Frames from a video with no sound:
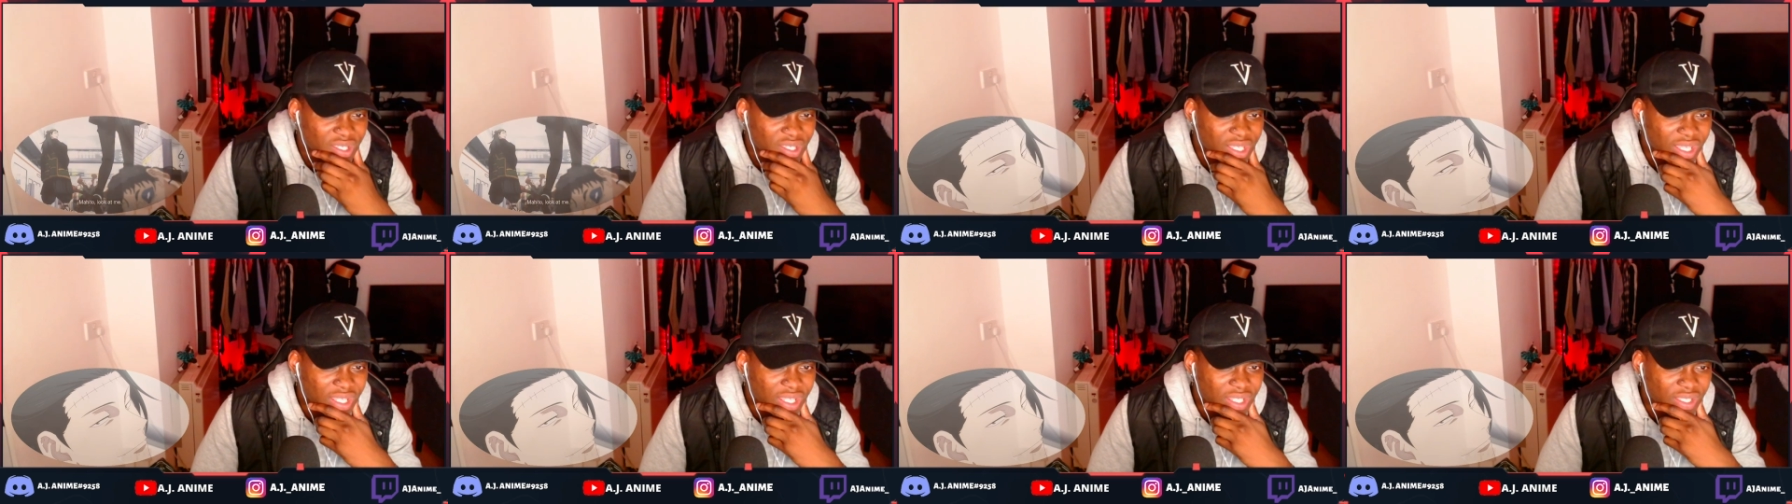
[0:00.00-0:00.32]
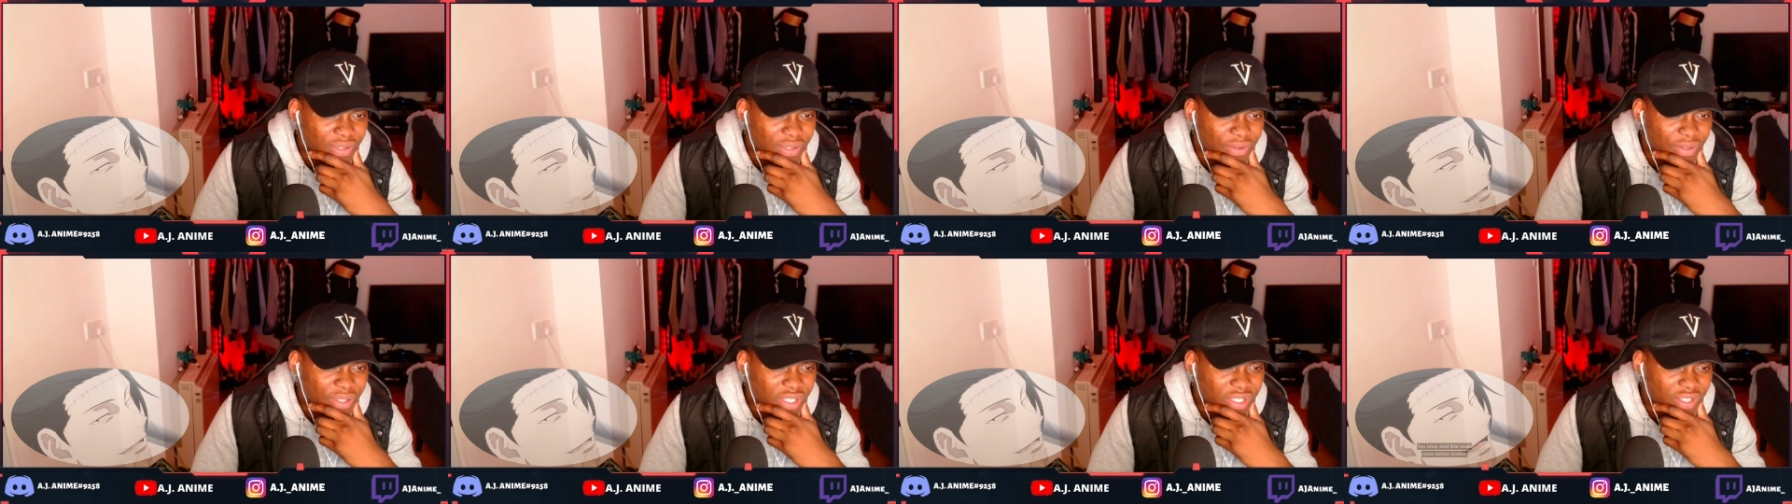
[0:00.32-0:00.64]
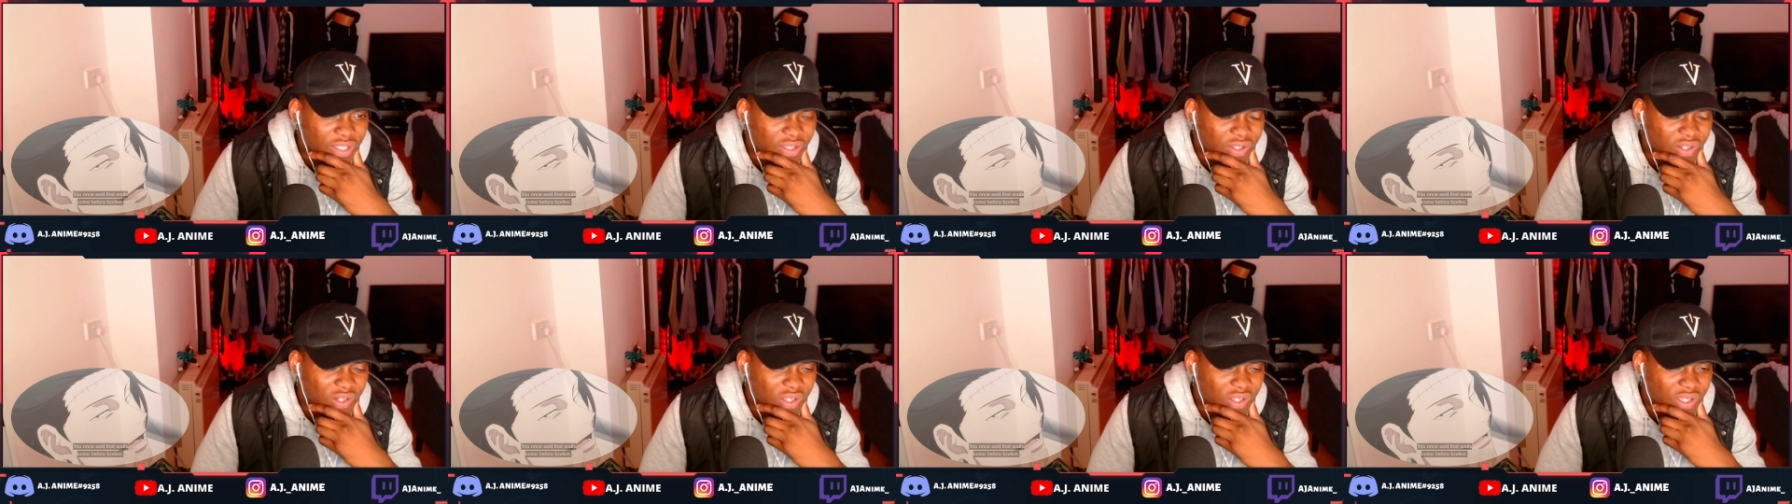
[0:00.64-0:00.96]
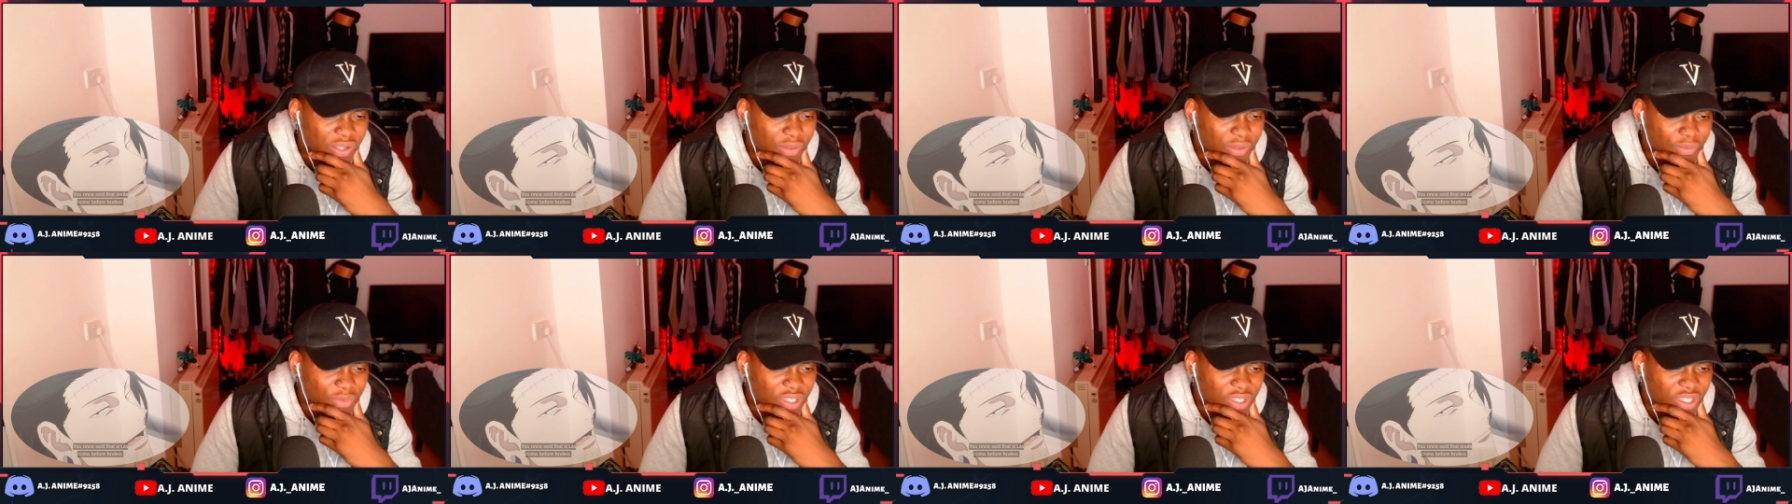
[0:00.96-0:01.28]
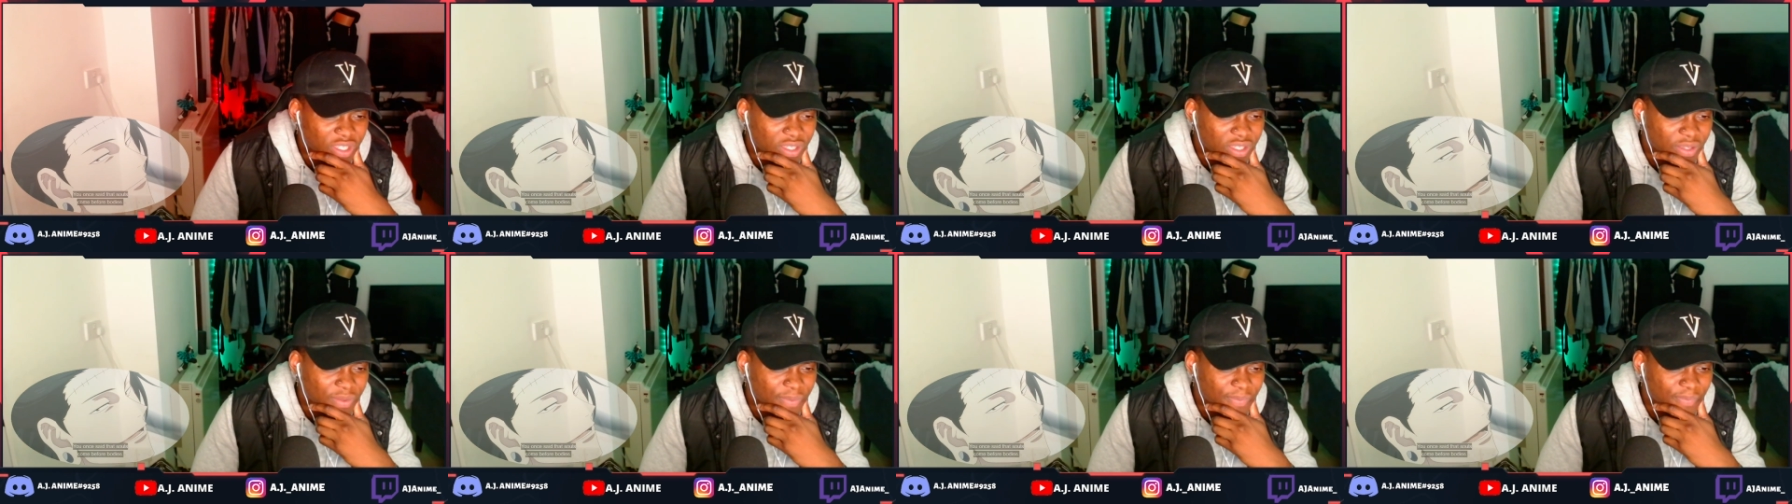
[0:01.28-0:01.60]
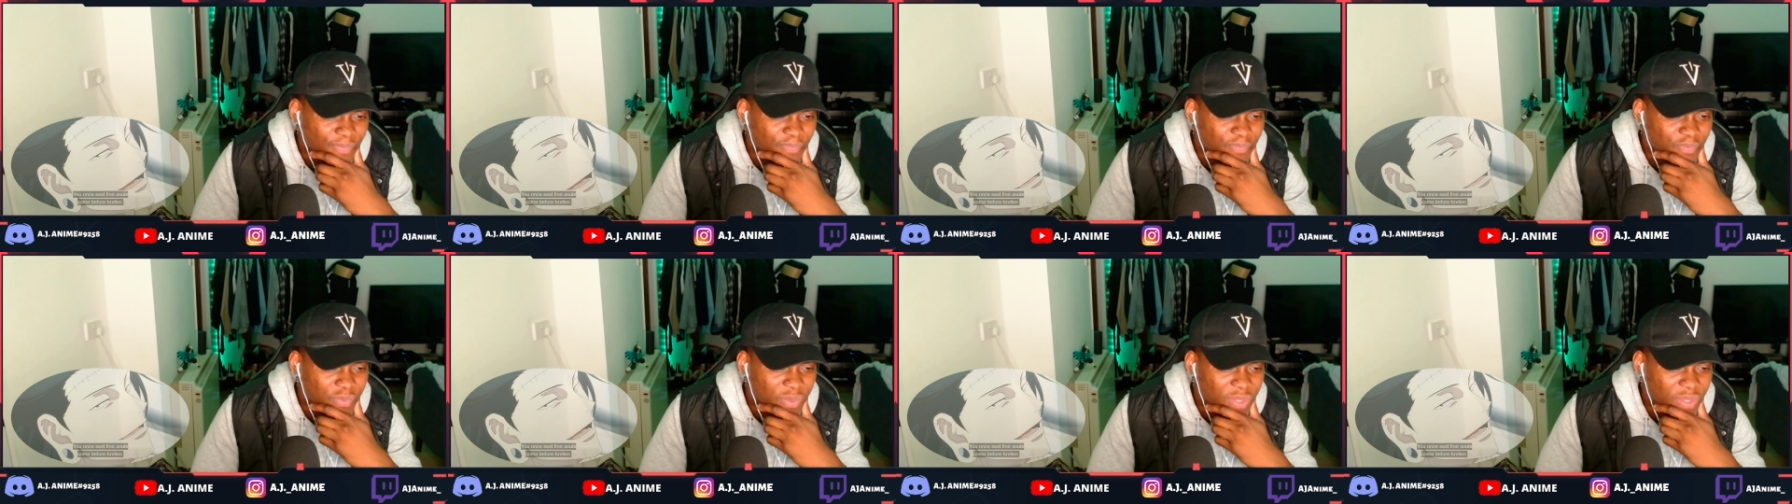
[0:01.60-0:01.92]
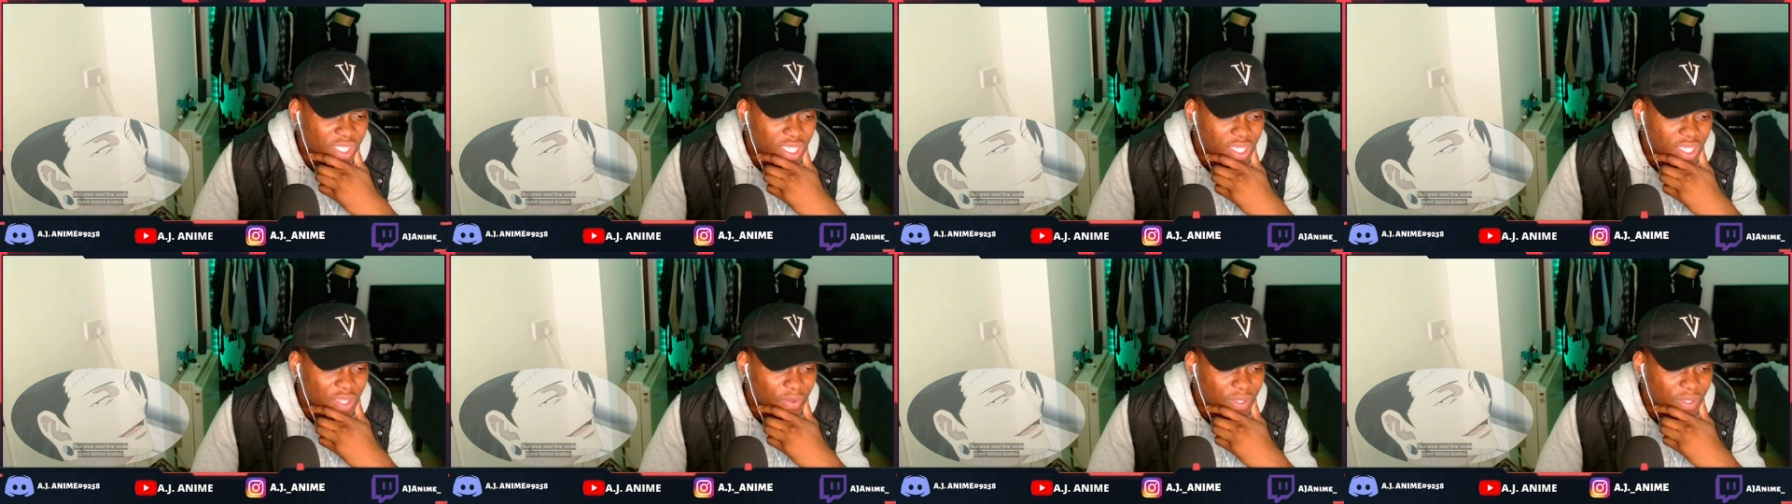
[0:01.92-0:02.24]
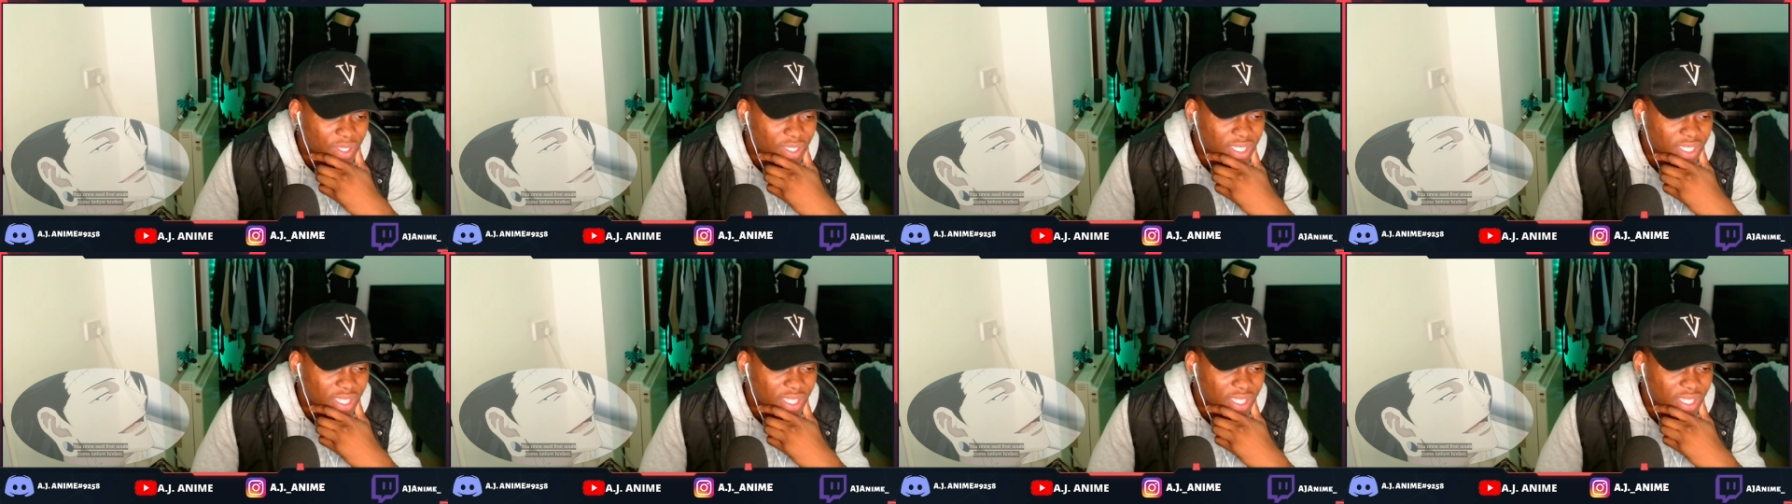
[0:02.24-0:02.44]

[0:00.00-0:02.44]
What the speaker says: Geto, look at me. Right,